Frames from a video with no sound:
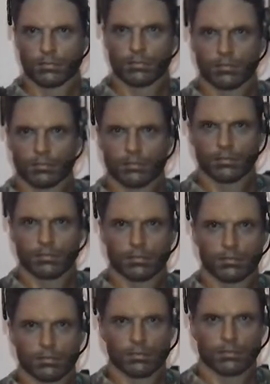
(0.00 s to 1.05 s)
it's a
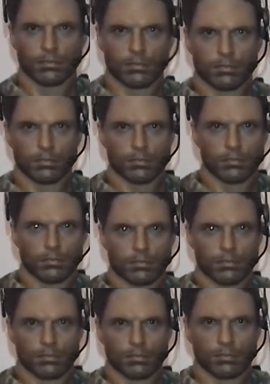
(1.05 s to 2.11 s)
one-off, so I'm happy
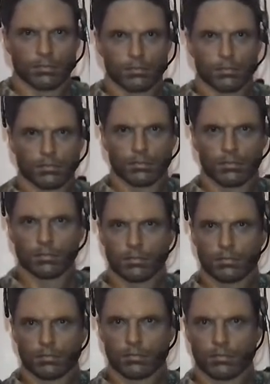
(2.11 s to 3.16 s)
with it.
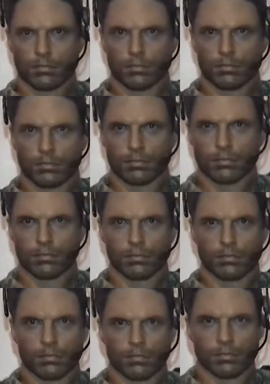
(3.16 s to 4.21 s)
Um,
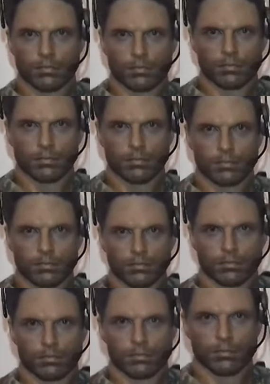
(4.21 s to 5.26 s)
I would like to get a
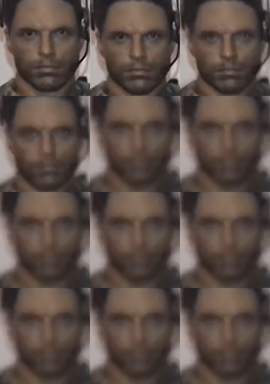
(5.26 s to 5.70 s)
Ripley.